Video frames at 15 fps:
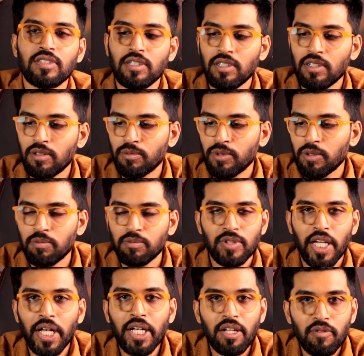the
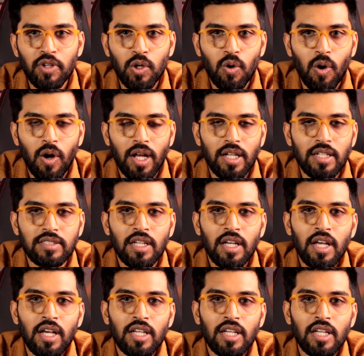interview calls,